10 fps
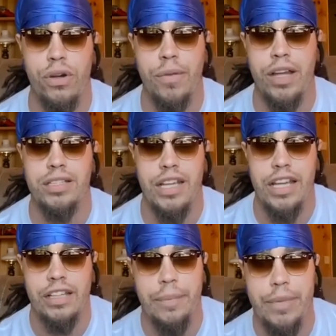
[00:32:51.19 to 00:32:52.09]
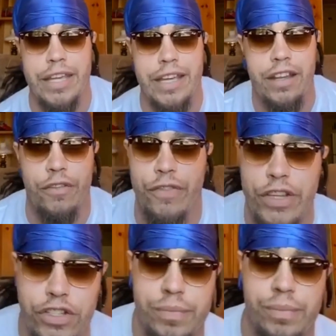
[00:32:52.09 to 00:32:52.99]
I'm not saying, like, be
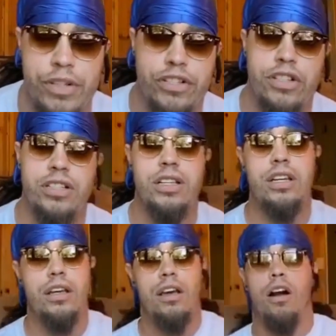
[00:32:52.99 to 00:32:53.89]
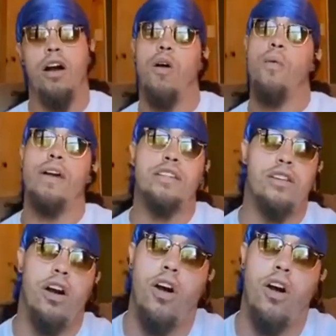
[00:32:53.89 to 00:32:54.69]
inefficient, but just always